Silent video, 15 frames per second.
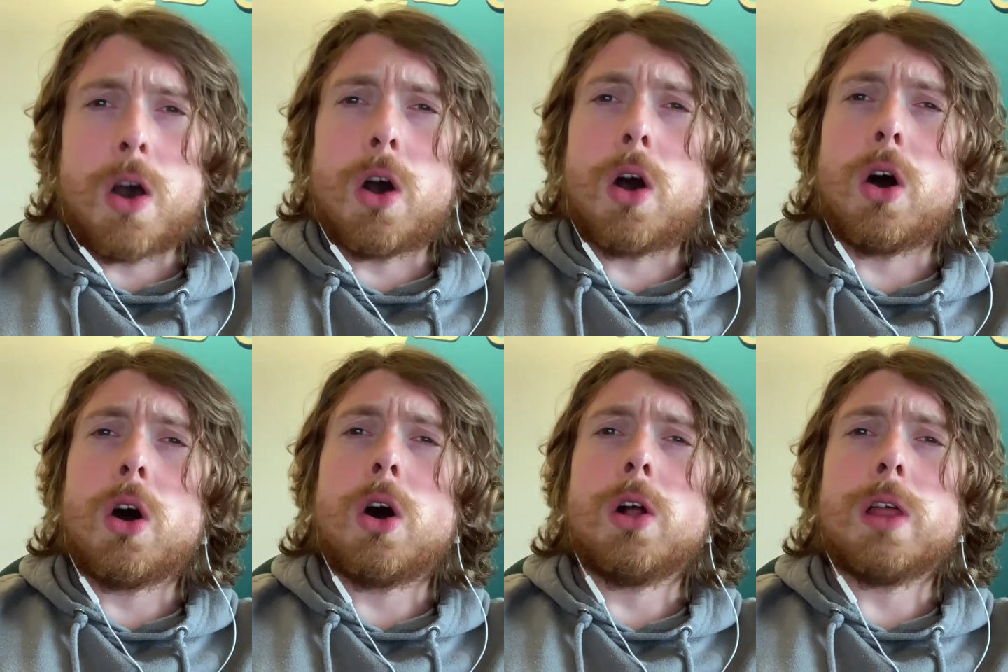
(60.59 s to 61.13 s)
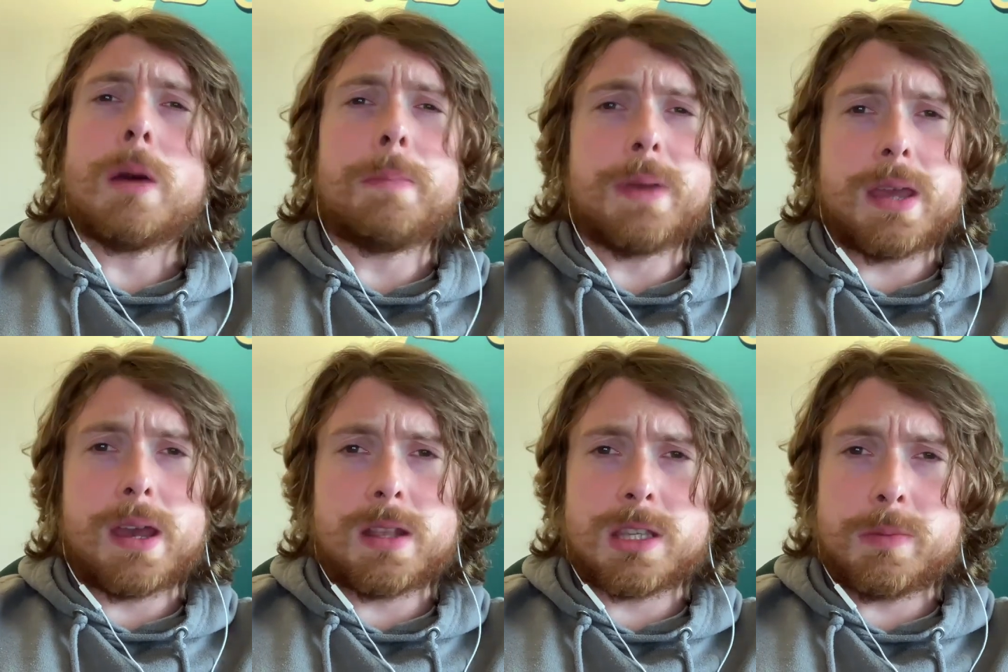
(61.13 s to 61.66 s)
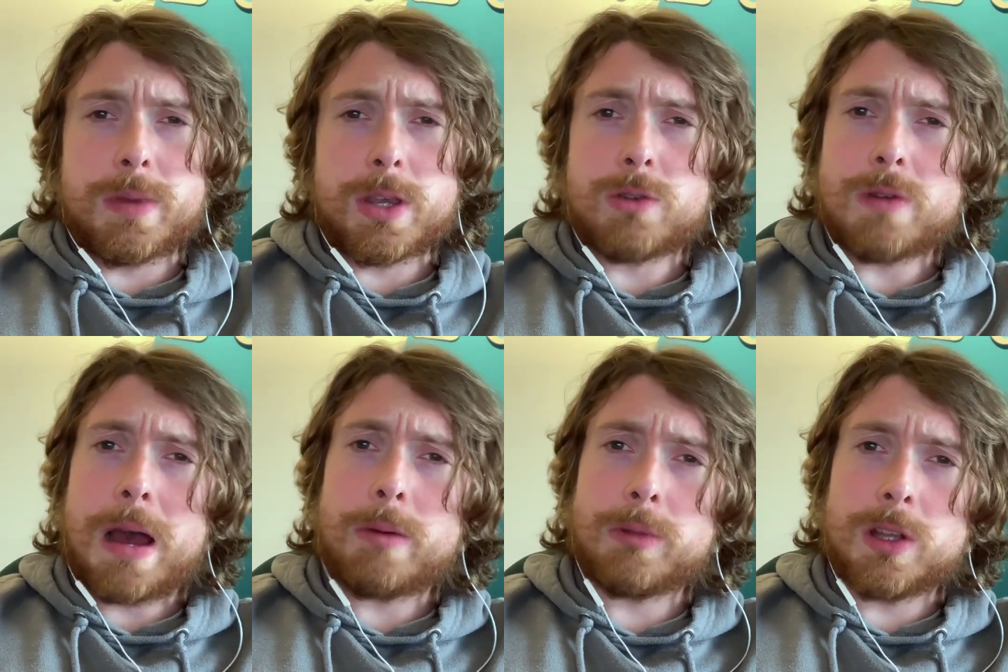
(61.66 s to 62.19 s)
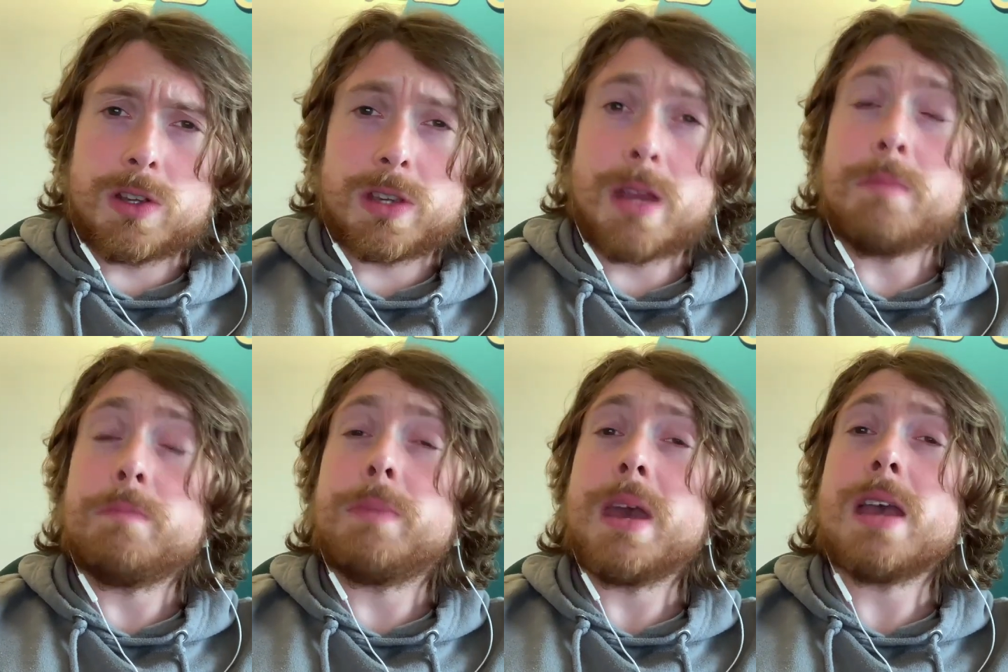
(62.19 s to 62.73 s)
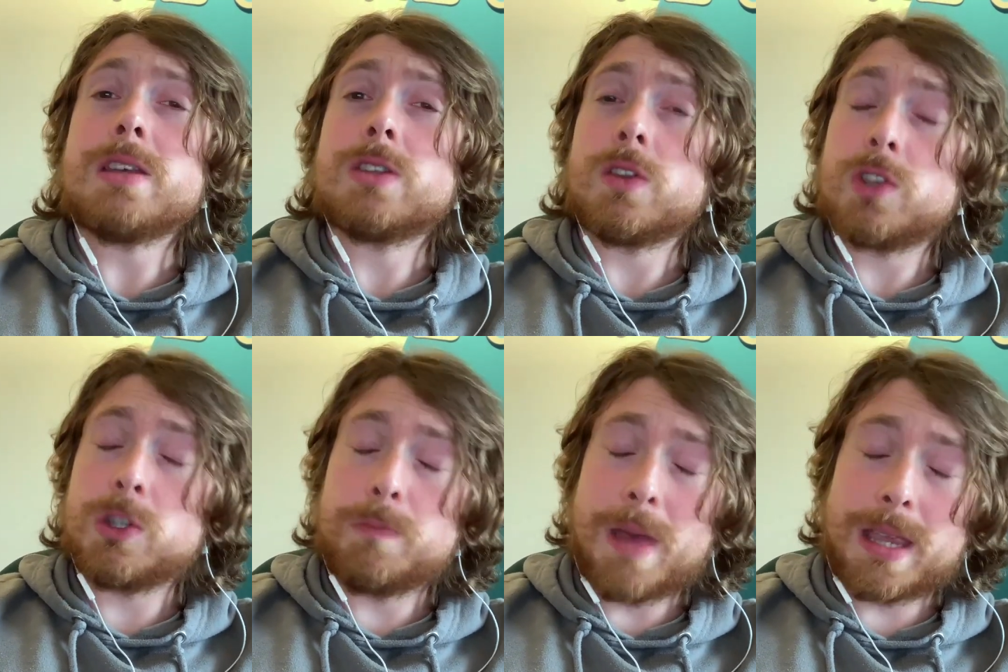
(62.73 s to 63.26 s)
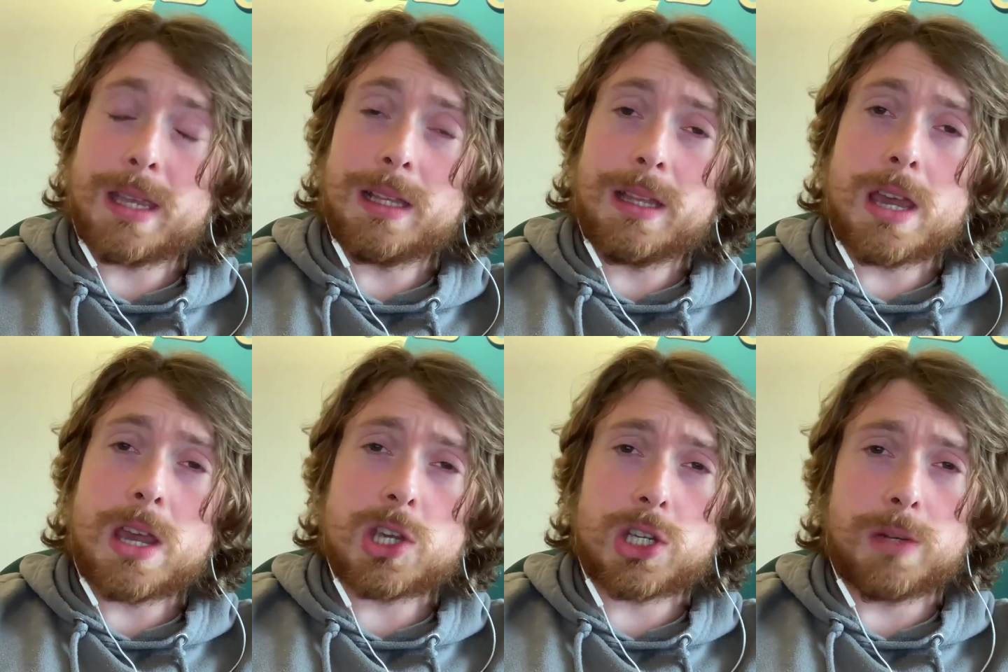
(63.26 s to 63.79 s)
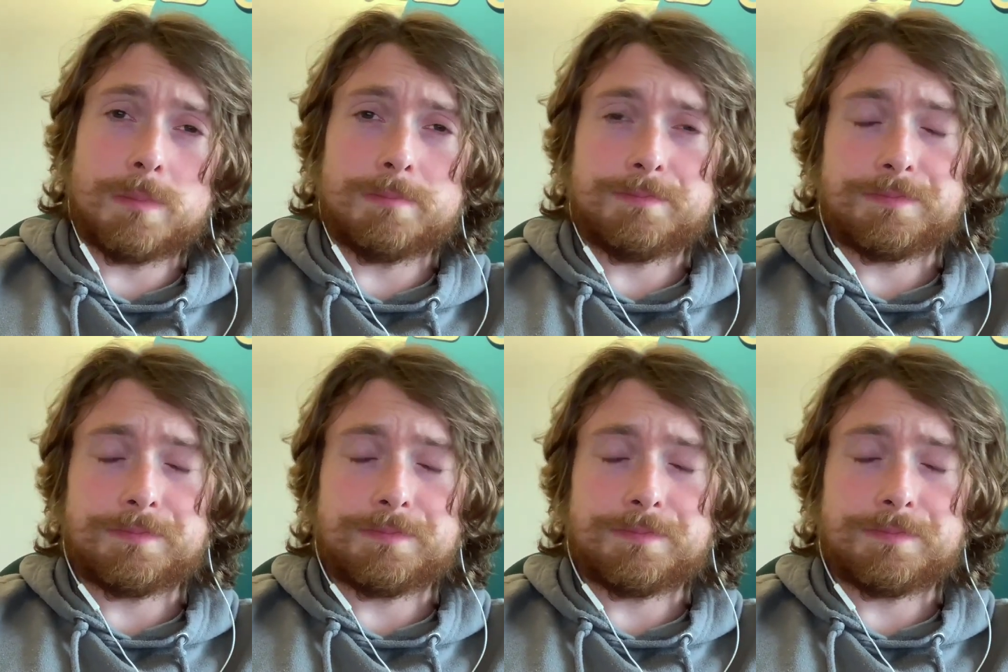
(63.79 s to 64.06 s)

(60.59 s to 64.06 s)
all appear to be groundless and based on speculation.